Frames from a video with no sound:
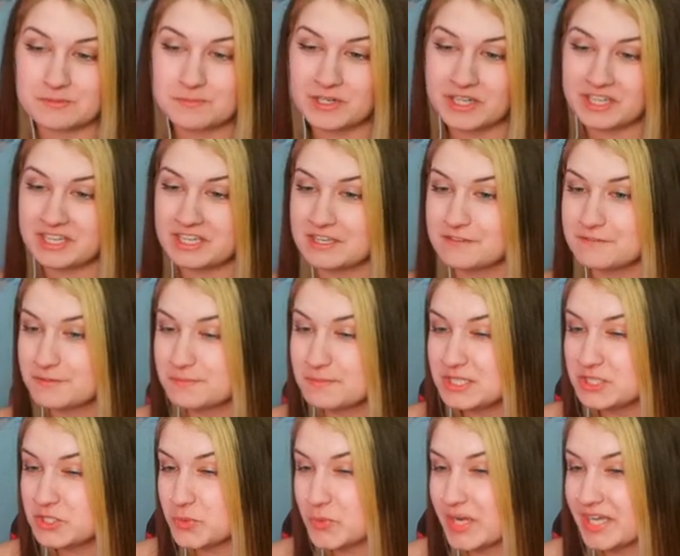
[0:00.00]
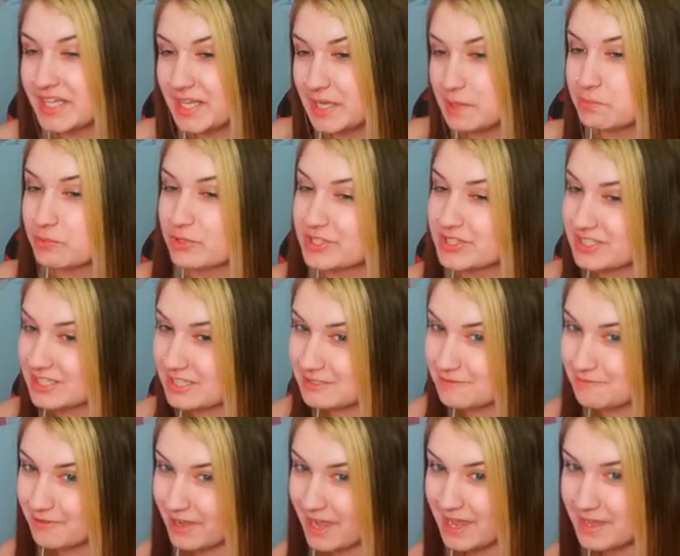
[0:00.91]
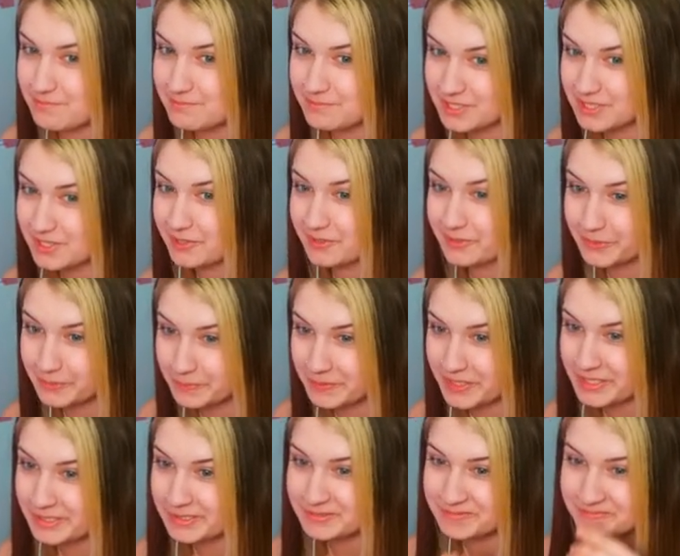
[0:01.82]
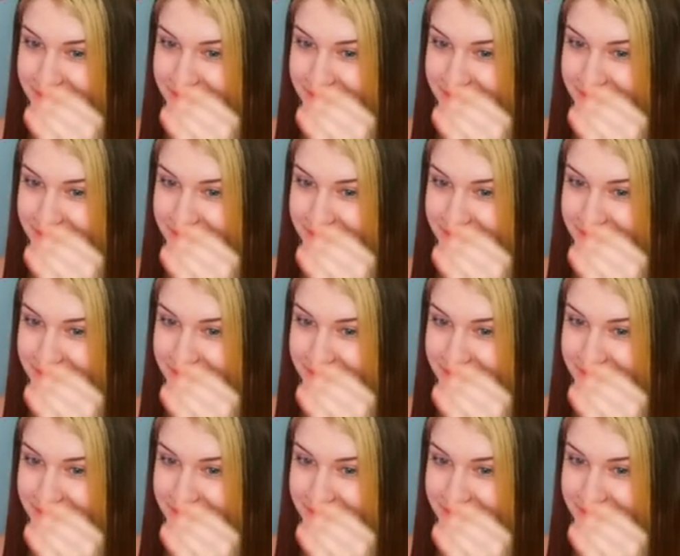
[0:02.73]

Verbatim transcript: but it gives me Twilight Princess vibes a little bit.